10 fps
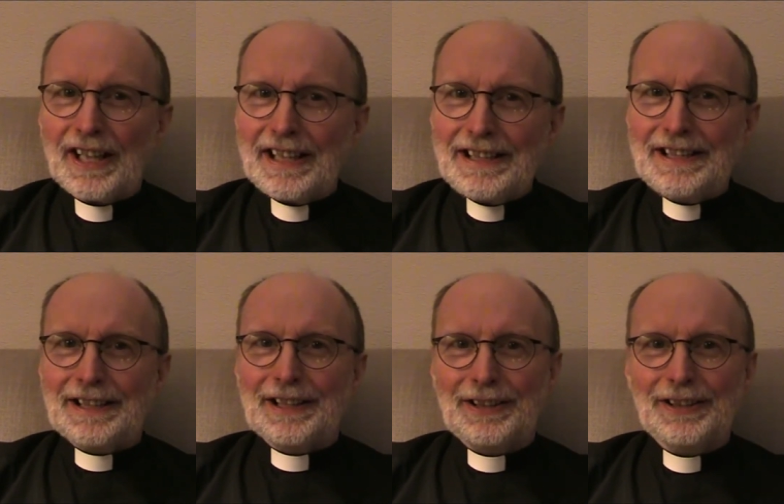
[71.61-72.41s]

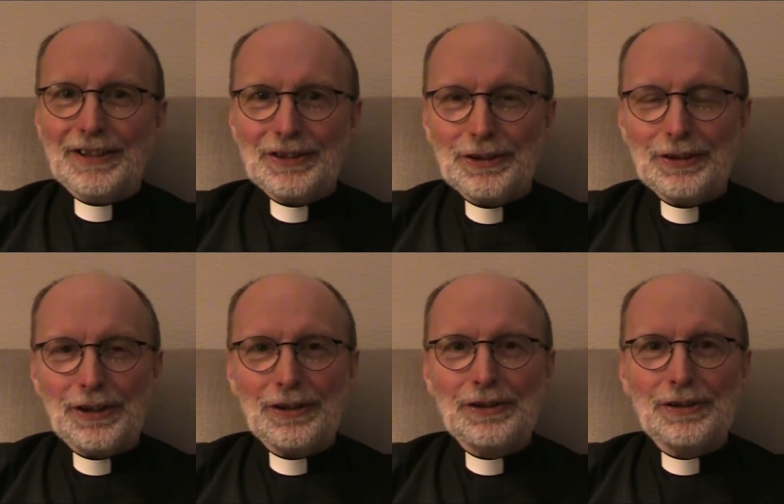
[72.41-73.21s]
eager to
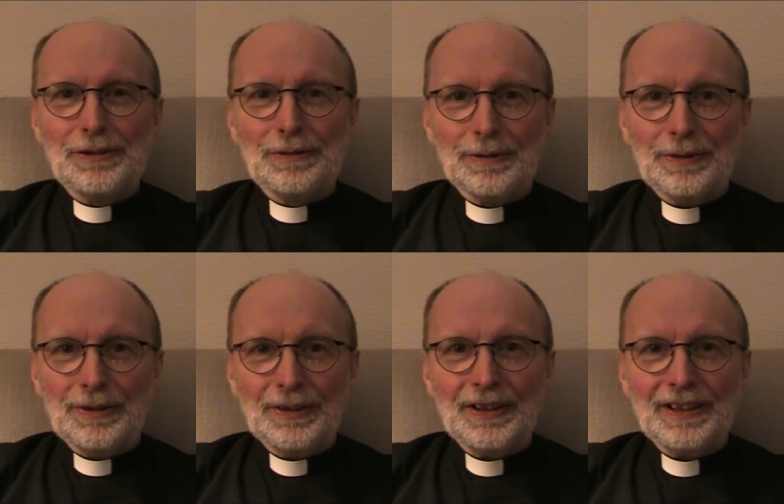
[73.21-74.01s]

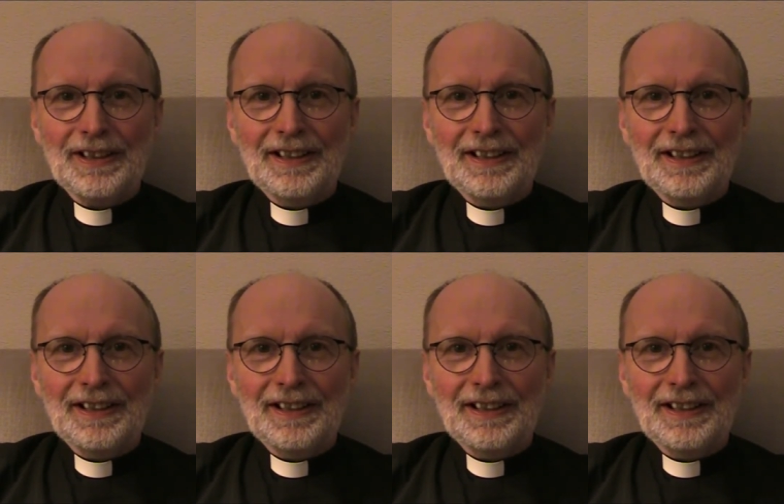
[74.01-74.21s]
destroy.